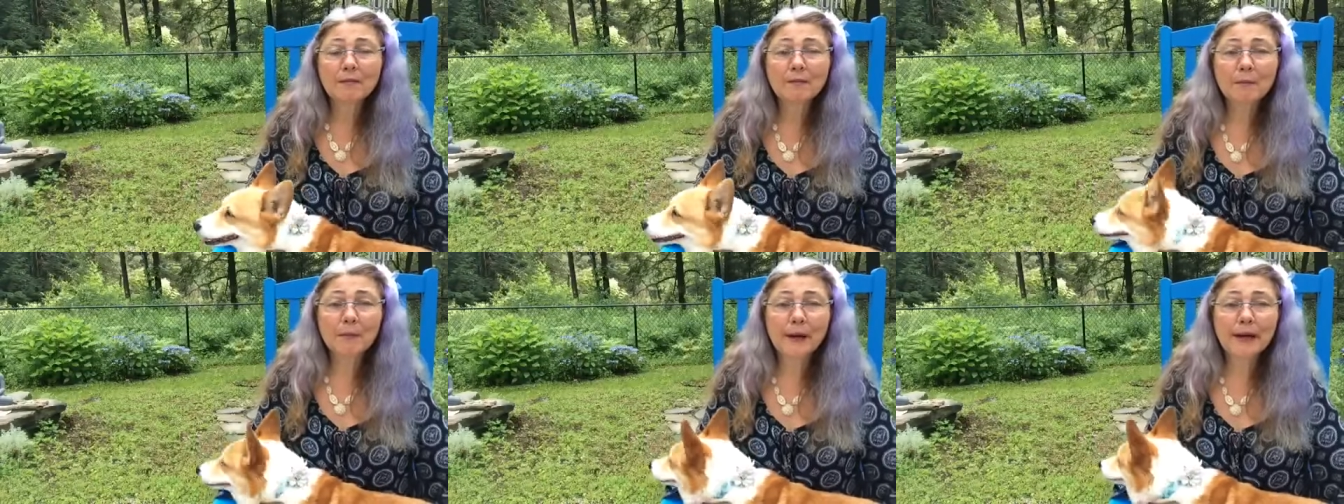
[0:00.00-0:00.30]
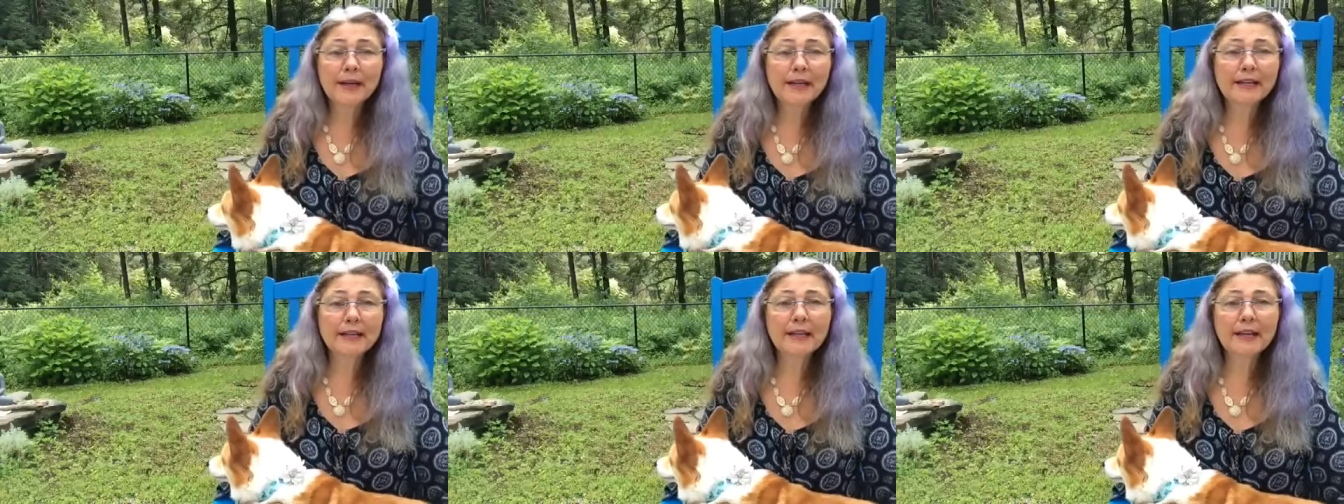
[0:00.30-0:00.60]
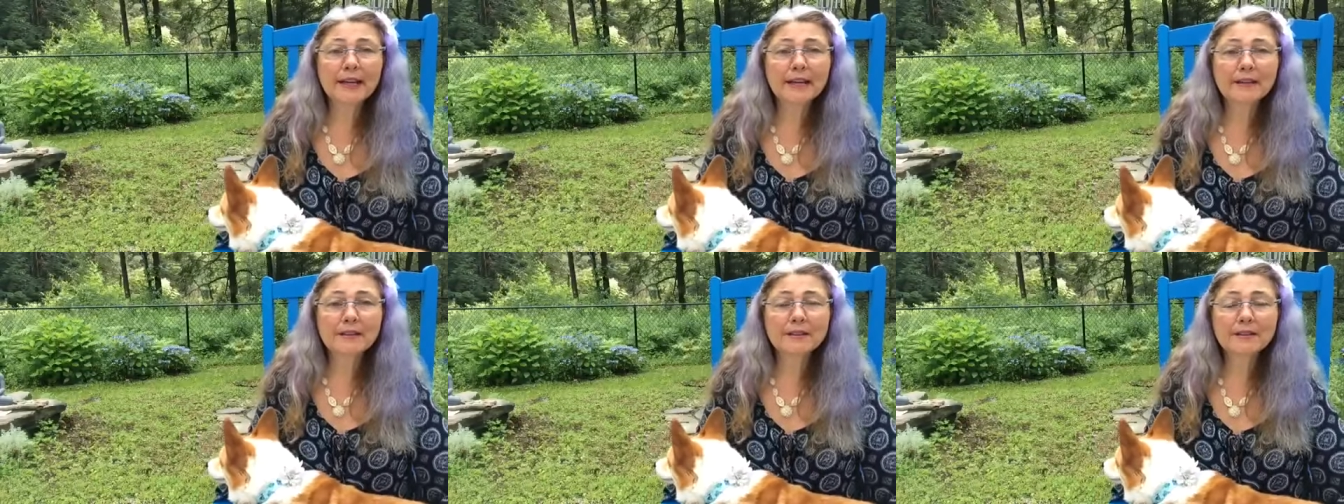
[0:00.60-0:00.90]
bite
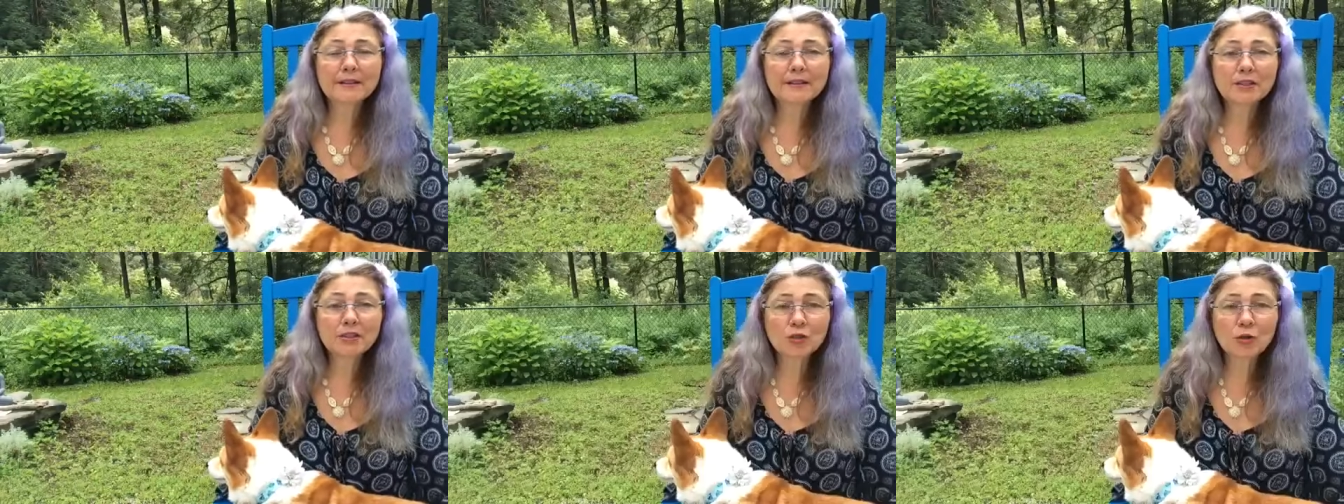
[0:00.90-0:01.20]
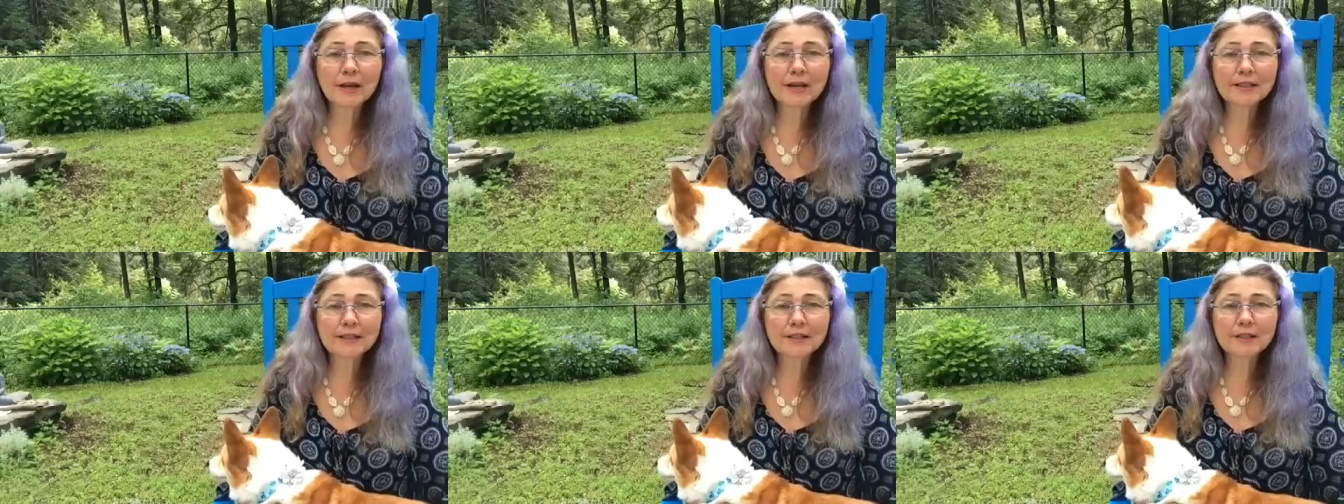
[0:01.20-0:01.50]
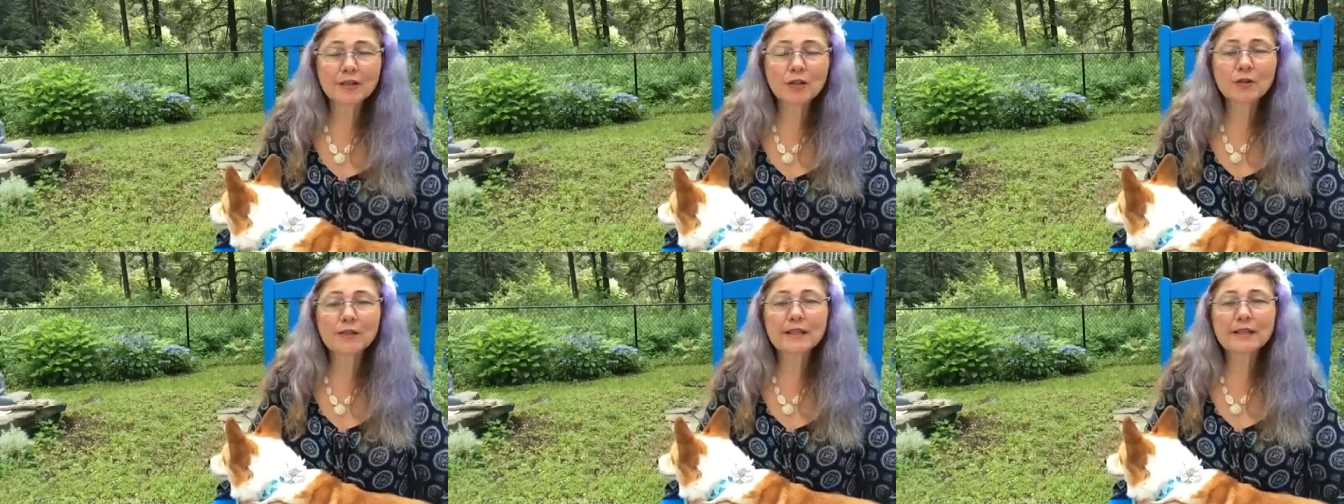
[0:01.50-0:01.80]
and stress
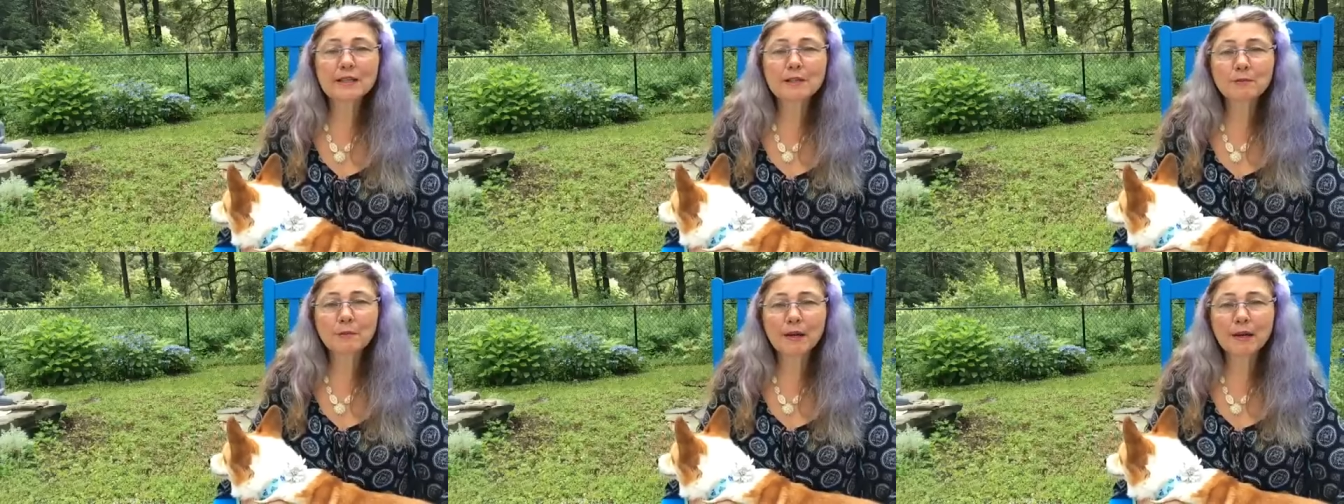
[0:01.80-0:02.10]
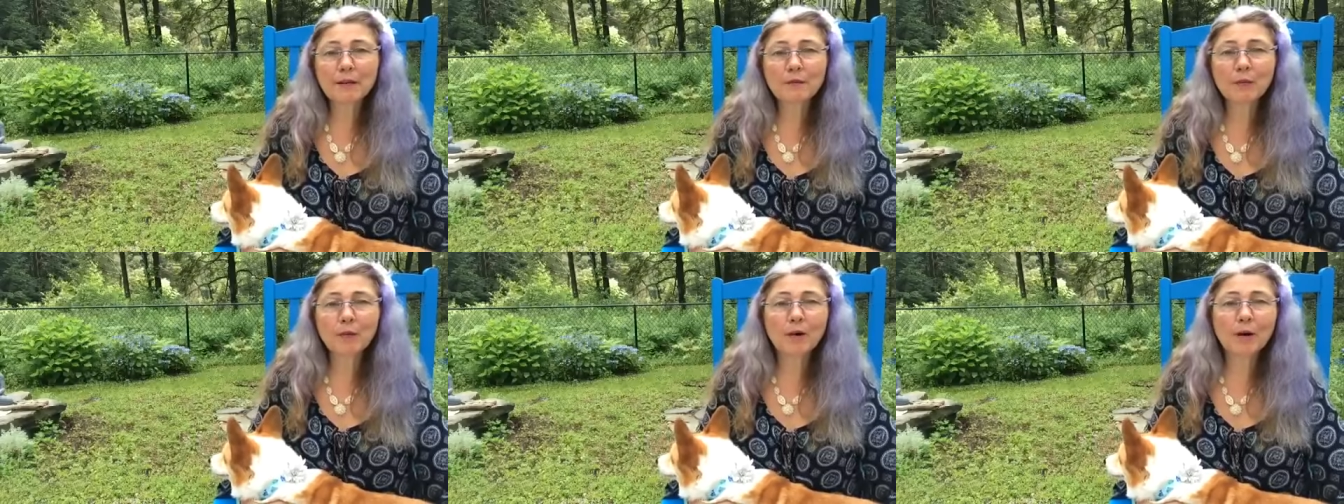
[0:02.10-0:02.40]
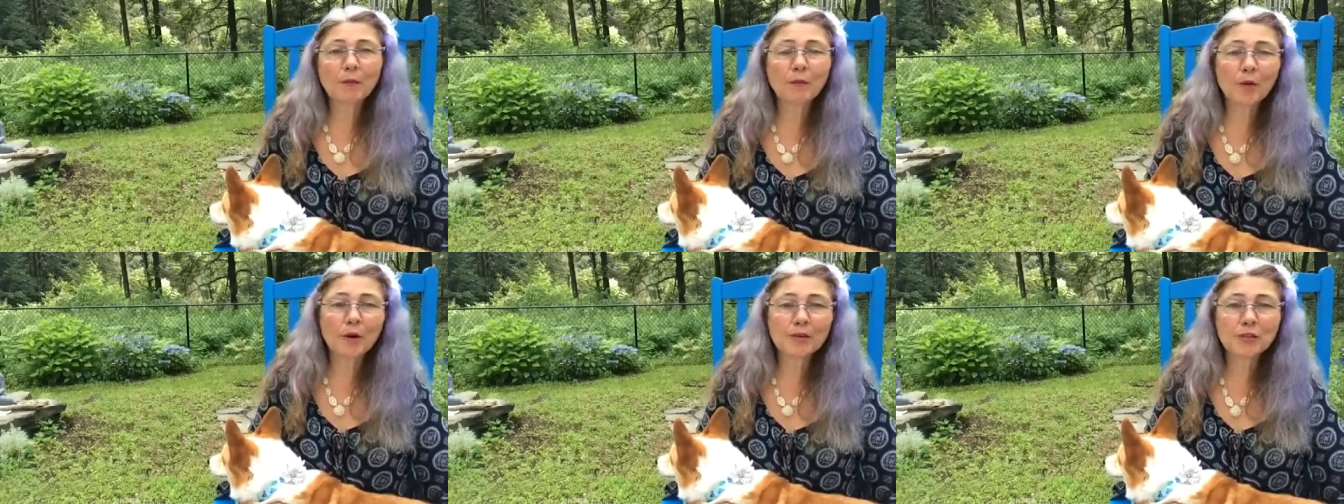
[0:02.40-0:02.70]
increase, bite
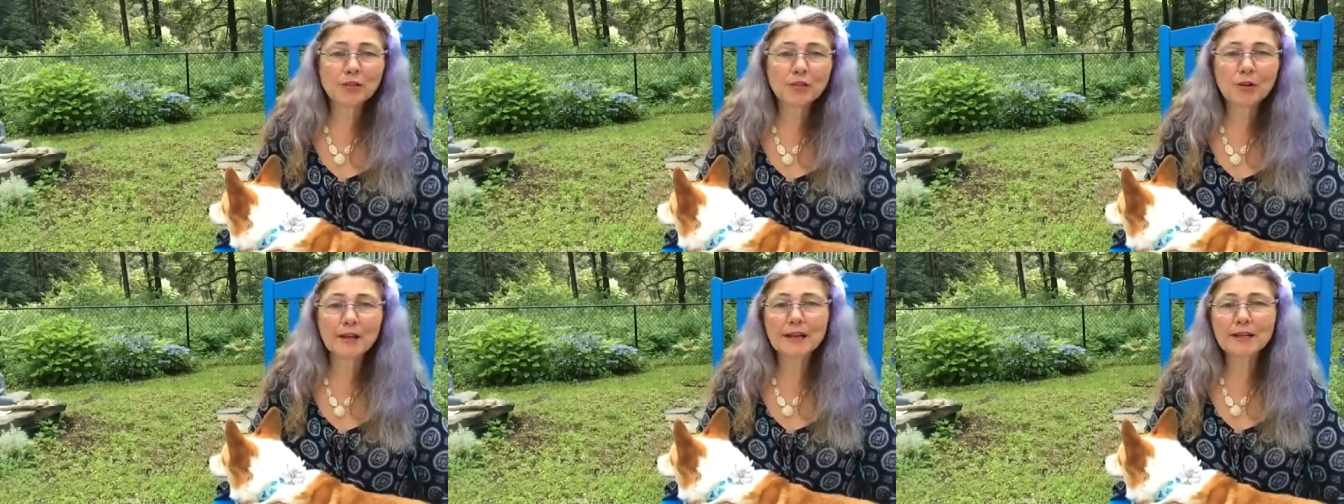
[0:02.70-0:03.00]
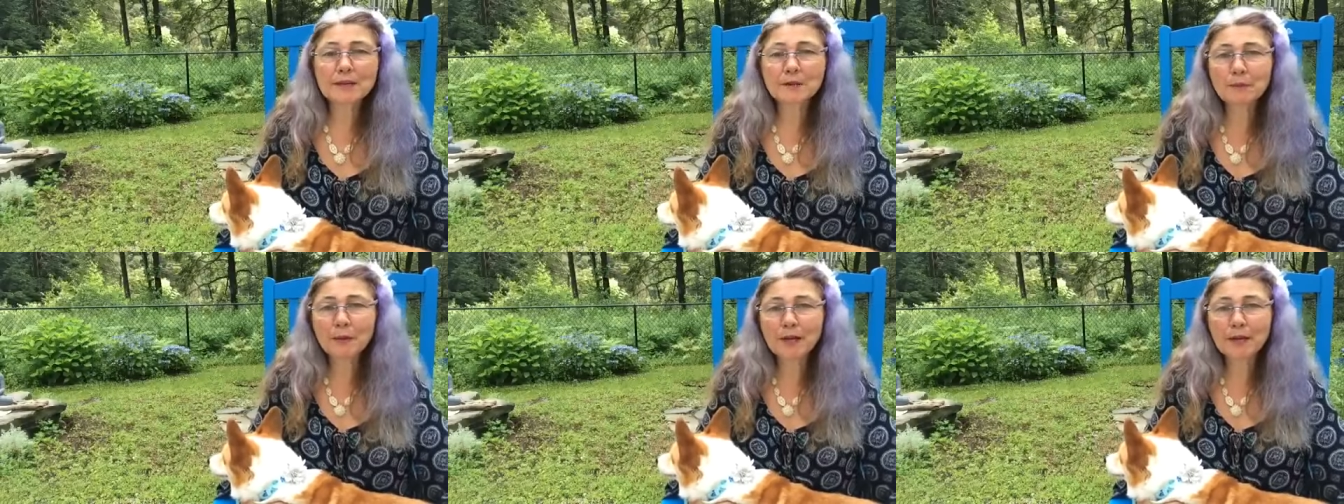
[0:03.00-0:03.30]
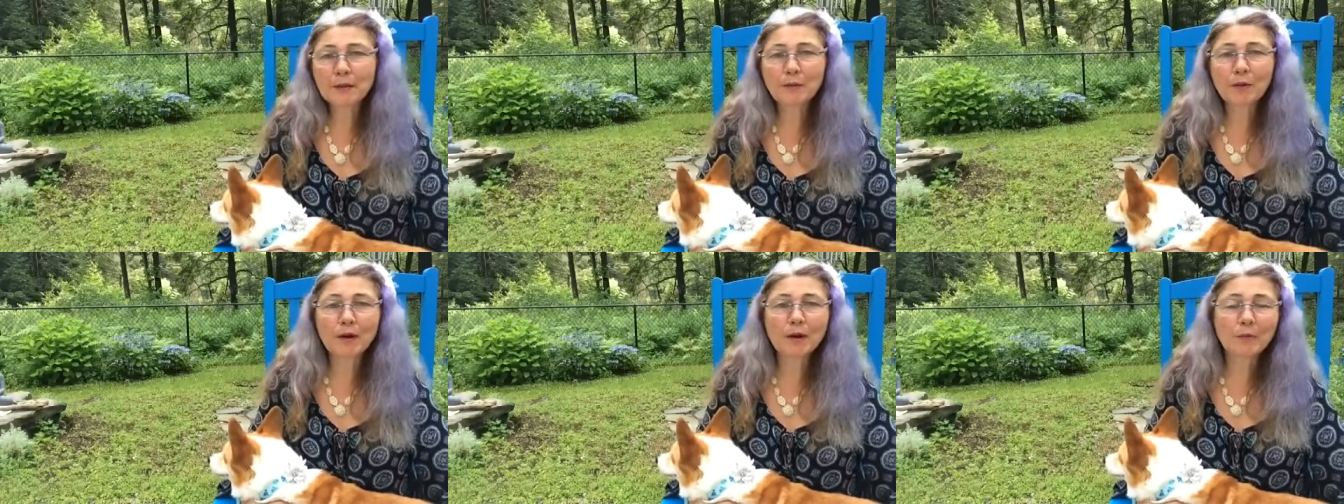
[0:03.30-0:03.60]
more stress,
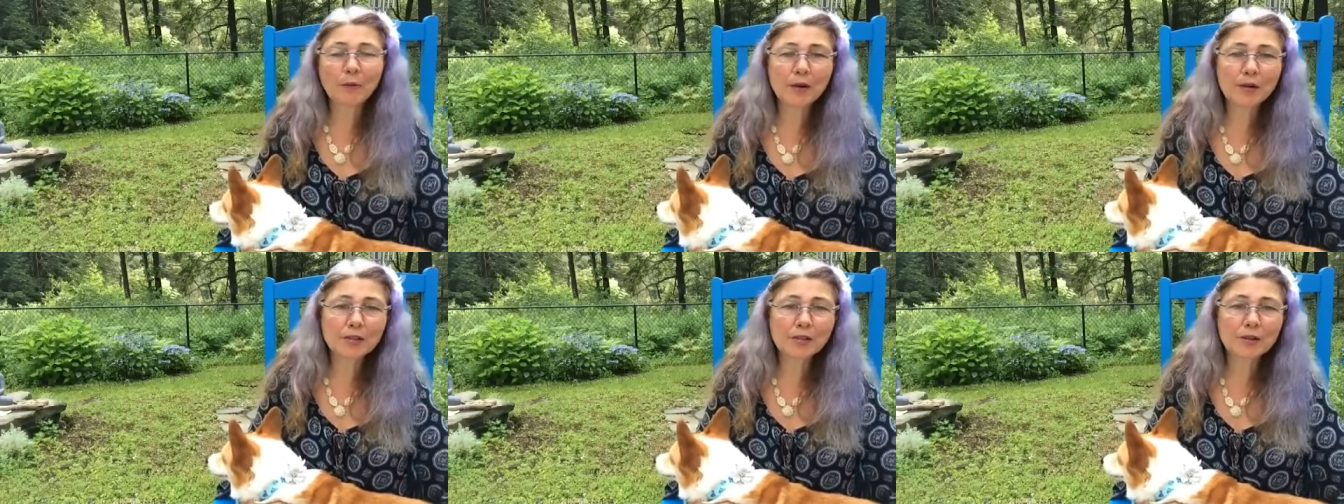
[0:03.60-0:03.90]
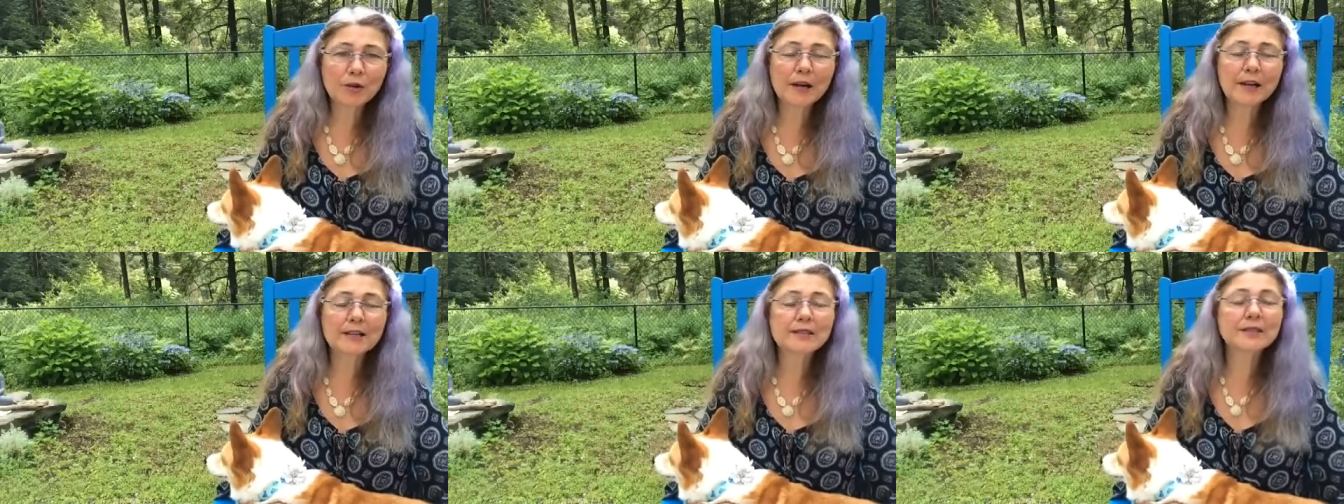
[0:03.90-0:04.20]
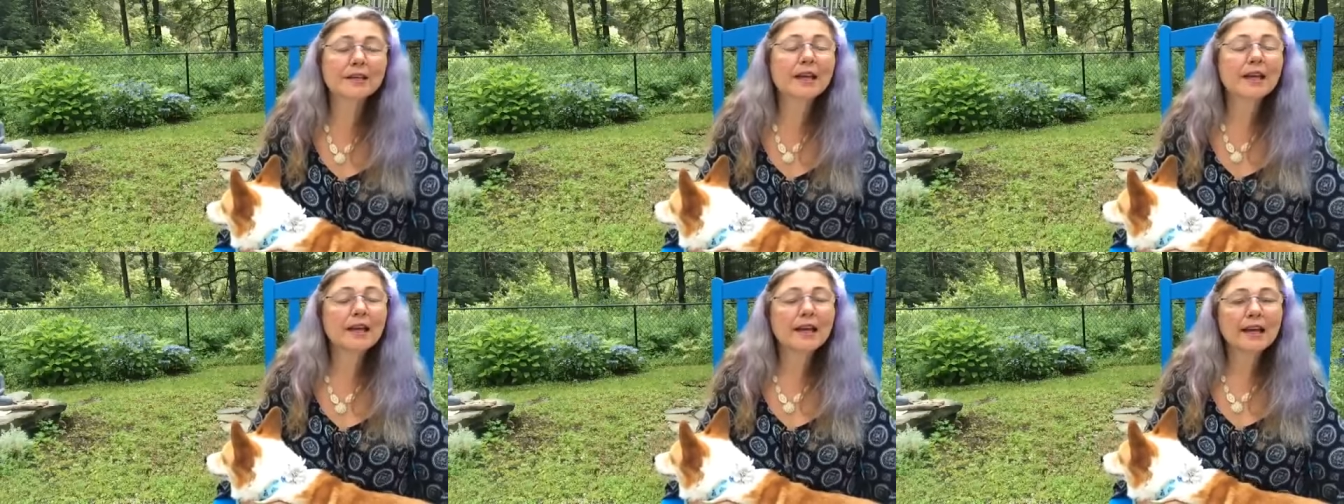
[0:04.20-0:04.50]
bite more stress.